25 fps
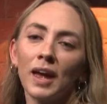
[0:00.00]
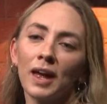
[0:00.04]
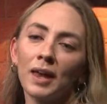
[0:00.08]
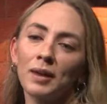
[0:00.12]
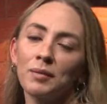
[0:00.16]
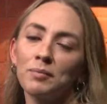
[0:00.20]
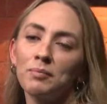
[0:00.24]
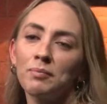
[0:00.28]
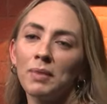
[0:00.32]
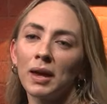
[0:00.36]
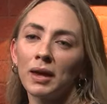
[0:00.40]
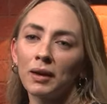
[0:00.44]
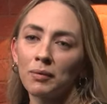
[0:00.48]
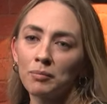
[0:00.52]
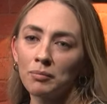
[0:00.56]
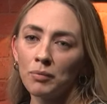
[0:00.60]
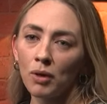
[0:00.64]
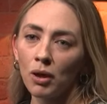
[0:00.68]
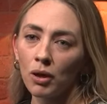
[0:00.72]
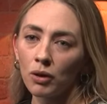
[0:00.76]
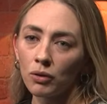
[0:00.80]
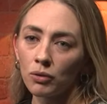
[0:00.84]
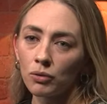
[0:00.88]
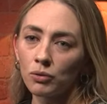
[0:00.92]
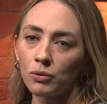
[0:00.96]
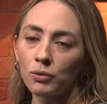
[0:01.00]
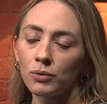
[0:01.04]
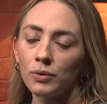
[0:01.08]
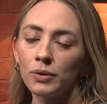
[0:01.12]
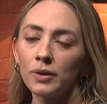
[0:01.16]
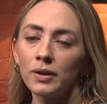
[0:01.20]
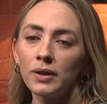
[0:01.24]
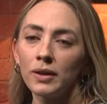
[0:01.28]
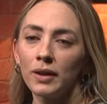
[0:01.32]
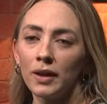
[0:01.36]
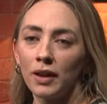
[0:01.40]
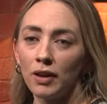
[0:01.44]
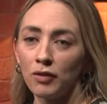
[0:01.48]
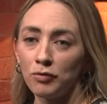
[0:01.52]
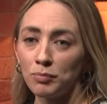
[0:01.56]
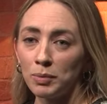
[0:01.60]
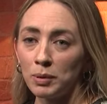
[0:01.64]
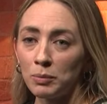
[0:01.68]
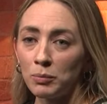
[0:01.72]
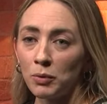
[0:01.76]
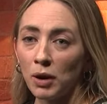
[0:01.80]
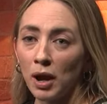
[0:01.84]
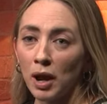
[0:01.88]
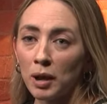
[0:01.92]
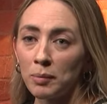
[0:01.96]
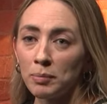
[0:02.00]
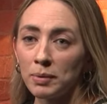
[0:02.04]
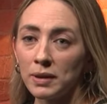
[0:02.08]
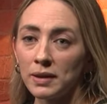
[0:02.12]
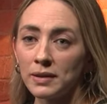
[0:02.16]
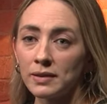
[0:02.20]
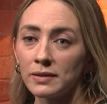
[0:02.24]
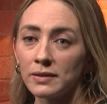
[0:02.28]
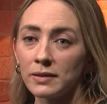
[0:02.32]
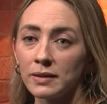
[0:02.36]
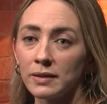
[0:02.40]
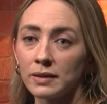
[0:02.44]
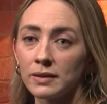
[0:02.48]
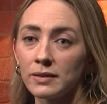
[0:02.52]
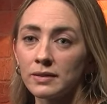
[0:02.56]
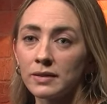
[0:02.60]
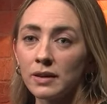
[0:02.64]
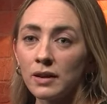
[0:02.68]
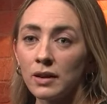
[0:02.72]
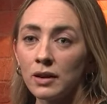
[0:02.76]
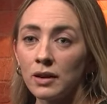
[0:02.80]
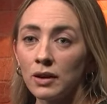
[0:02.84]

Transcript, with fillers: and Meghan Markle have been wearing pieces